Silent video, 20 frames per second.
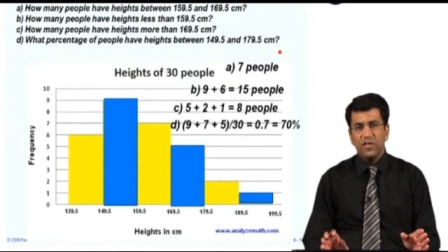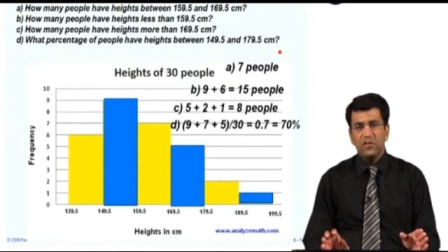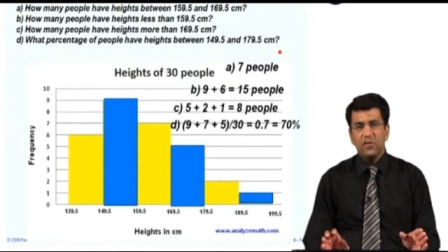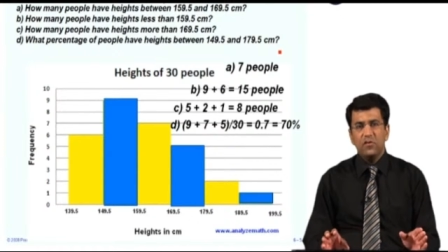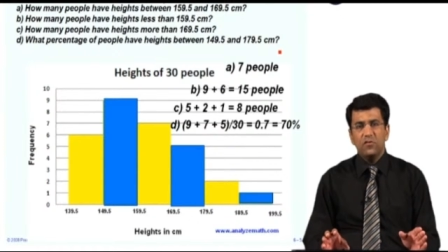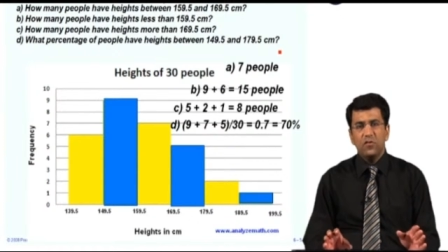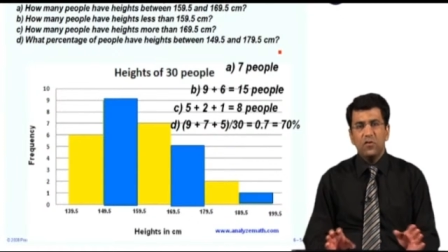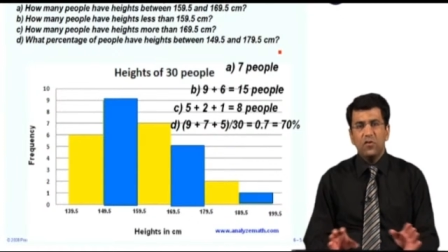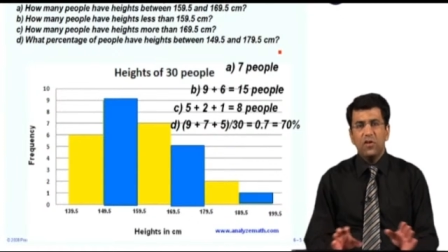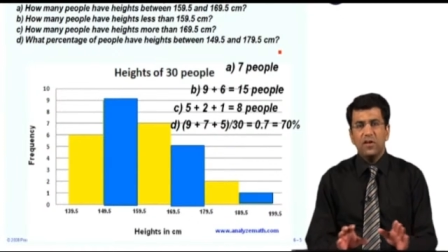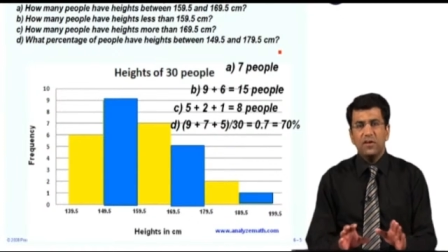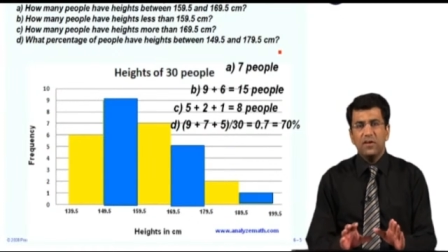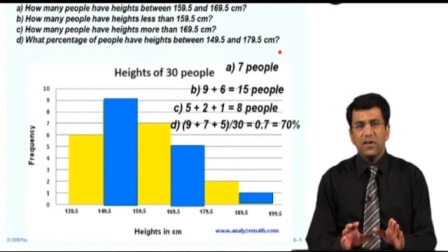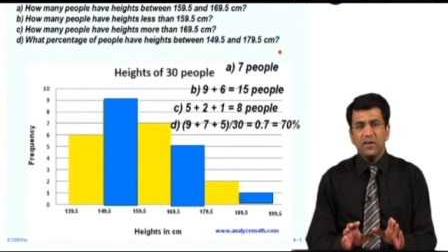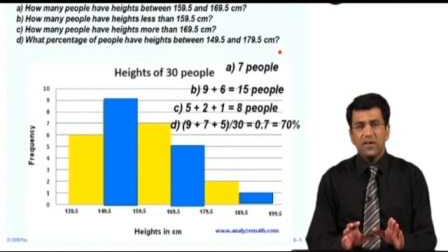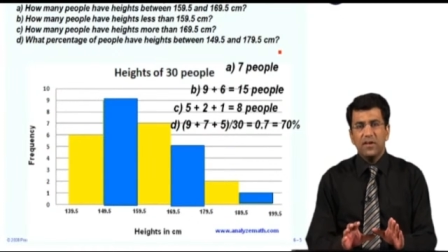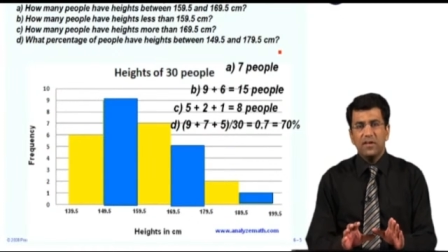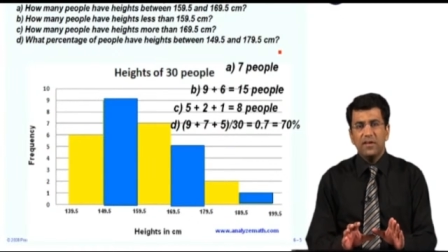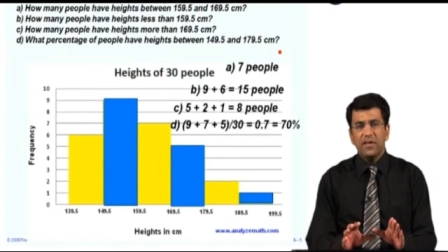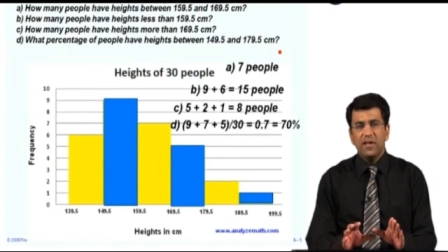they are
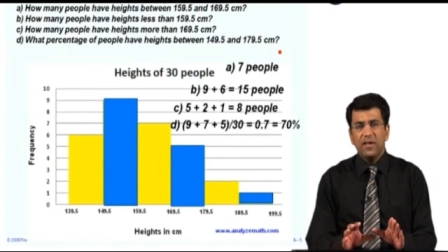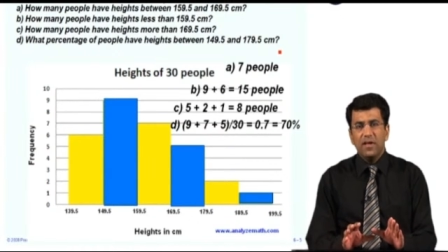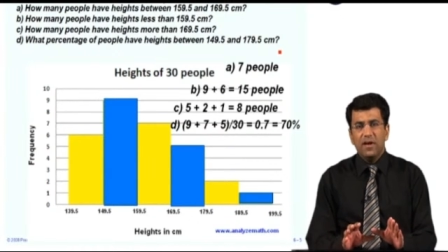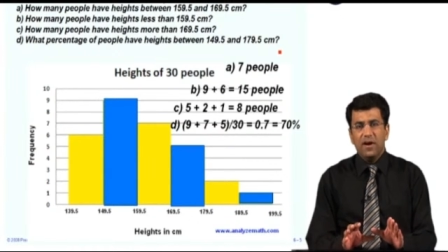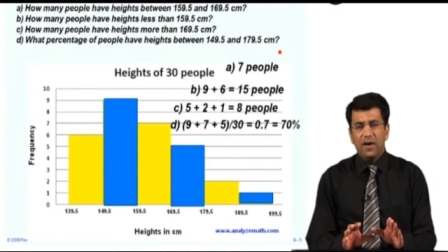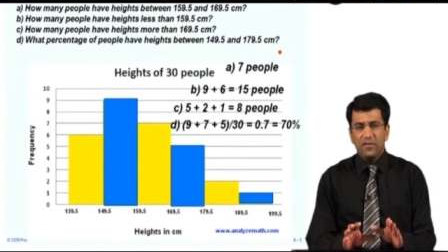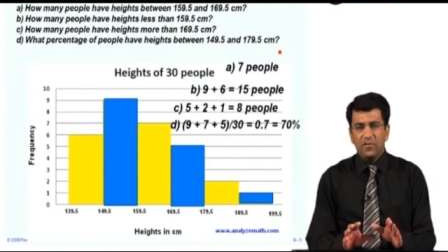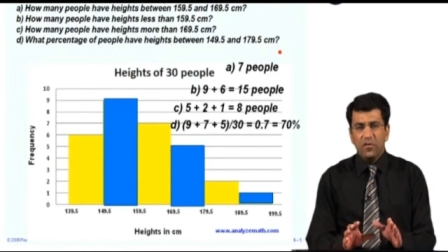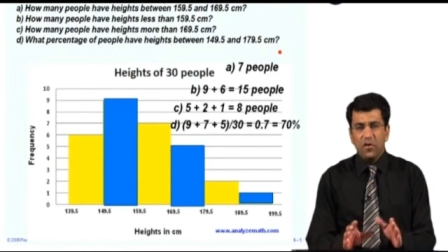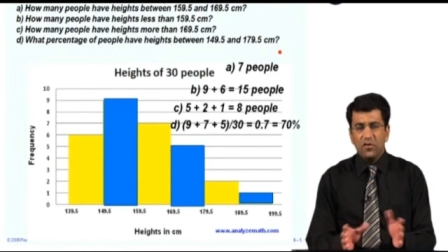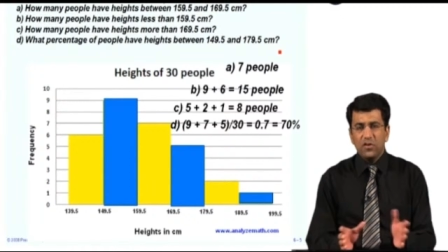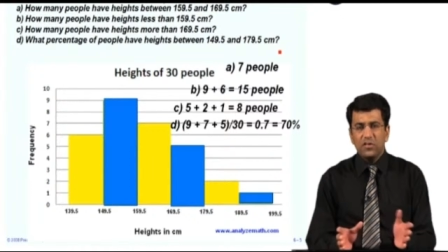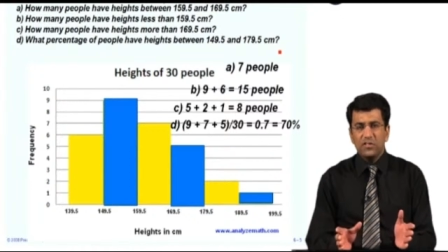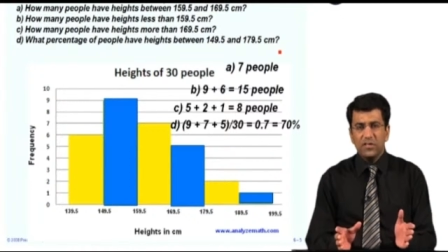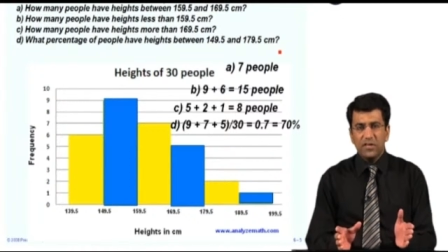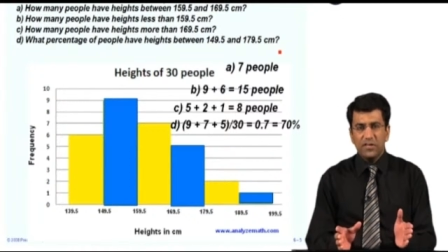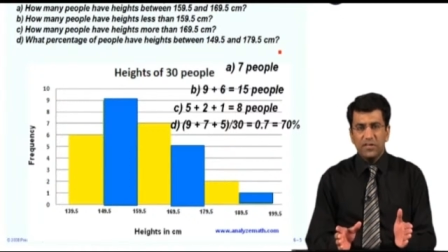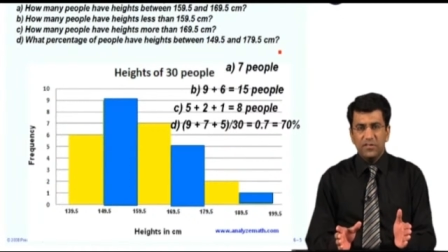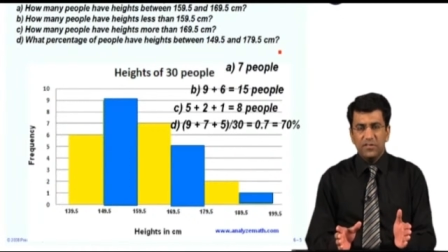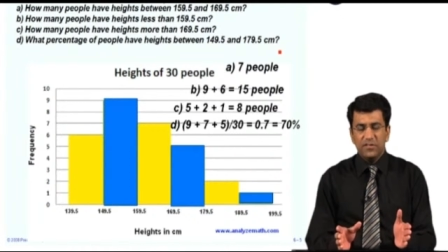not again a rocket
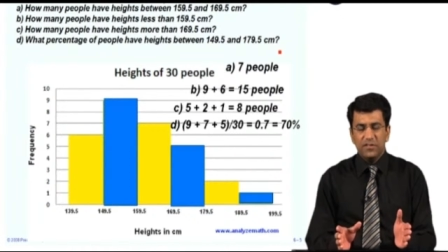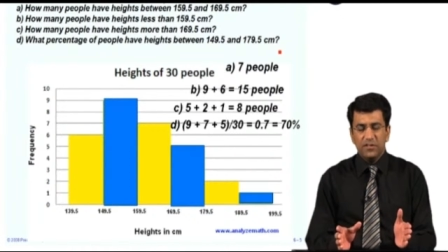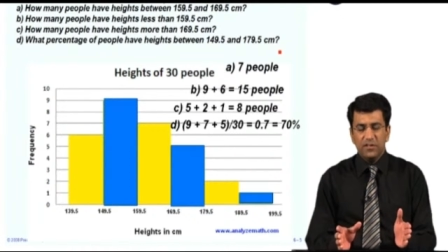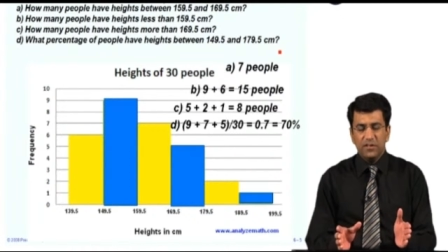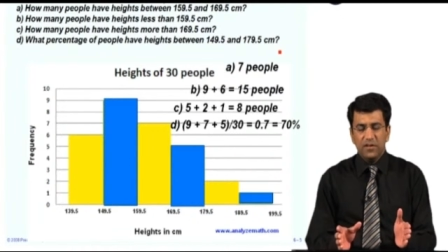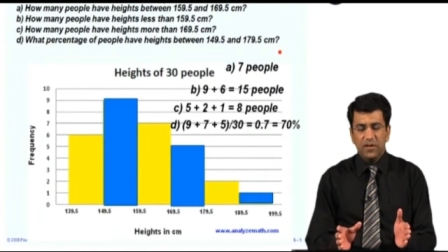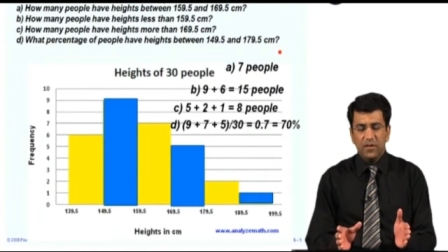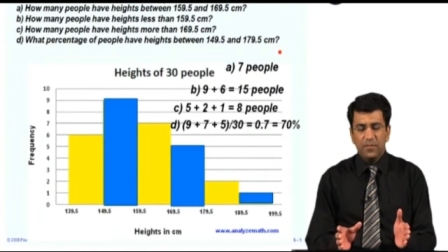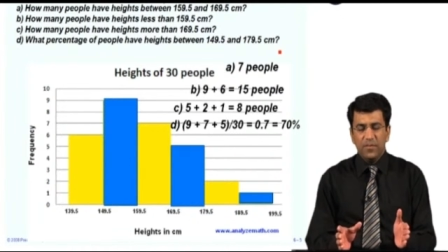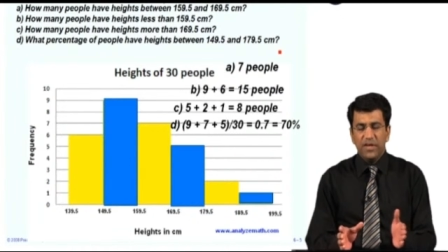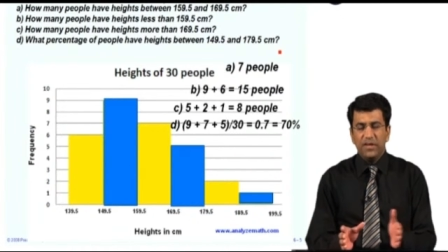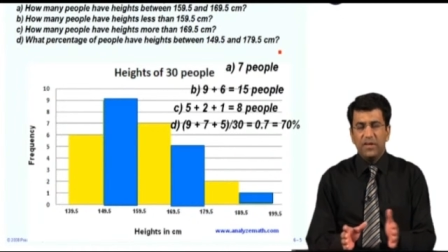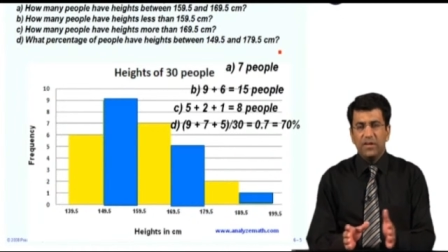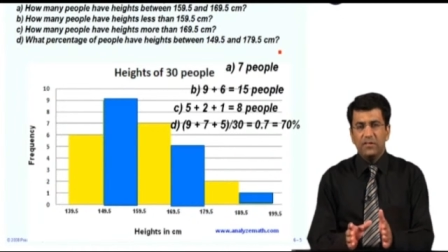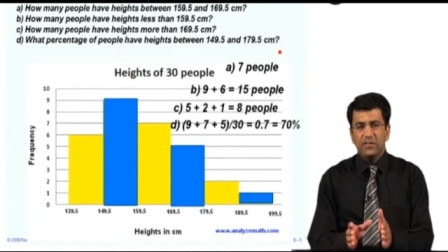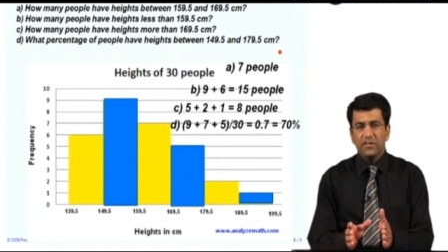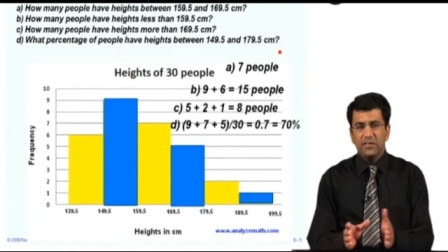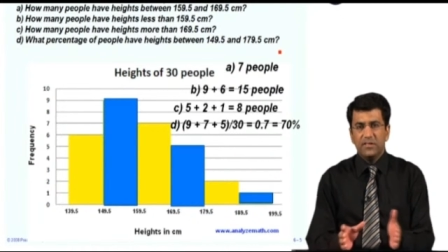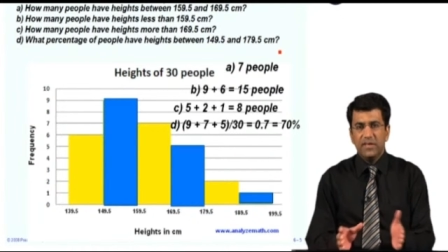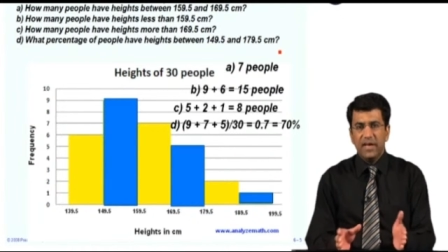science in
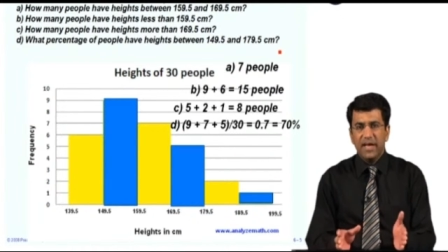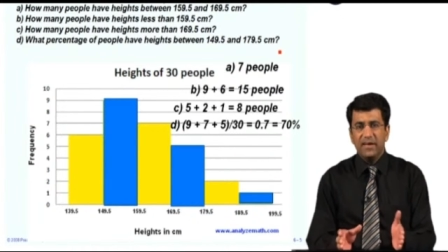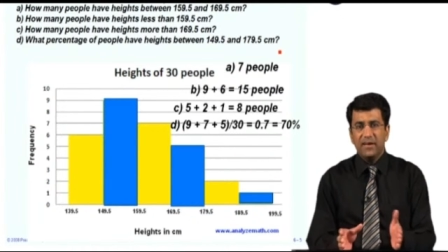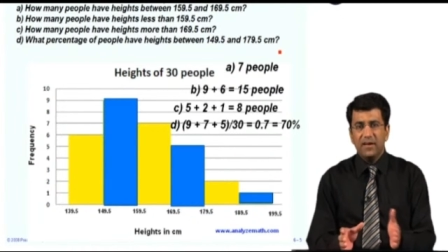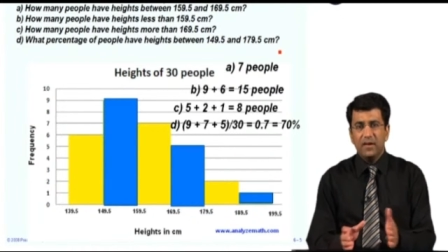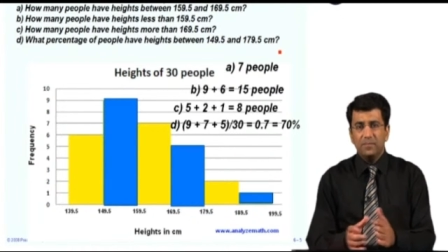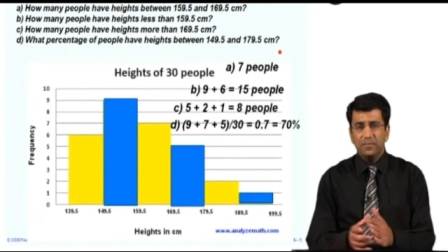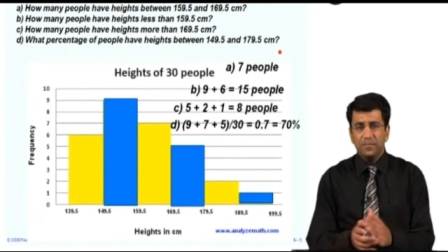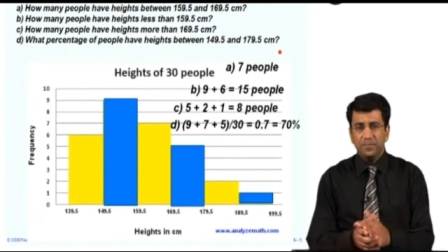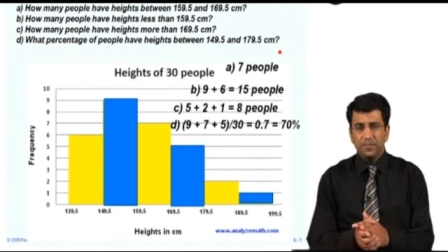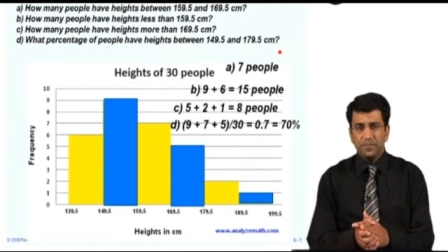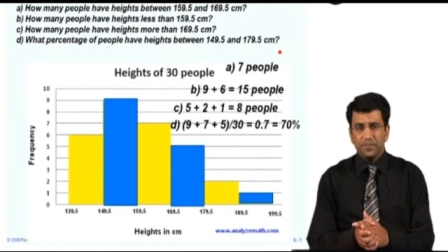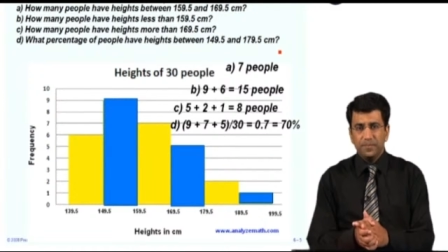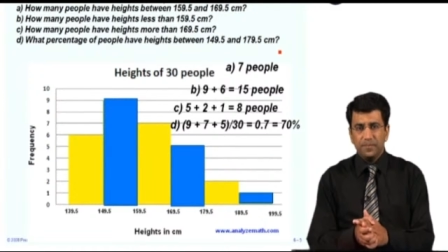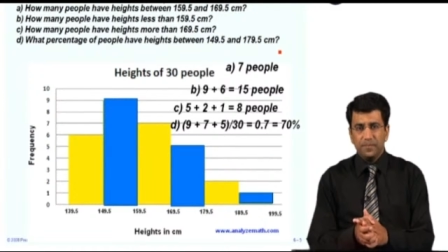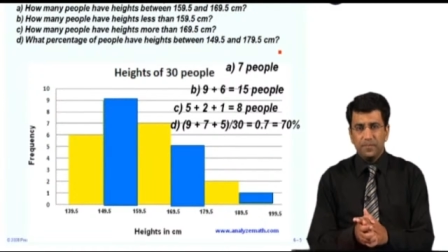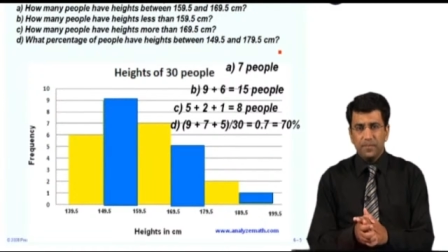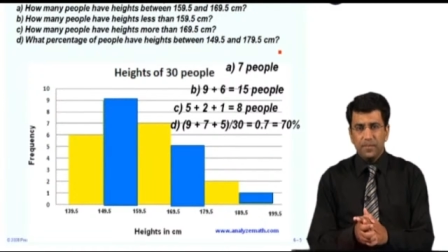making this diagram,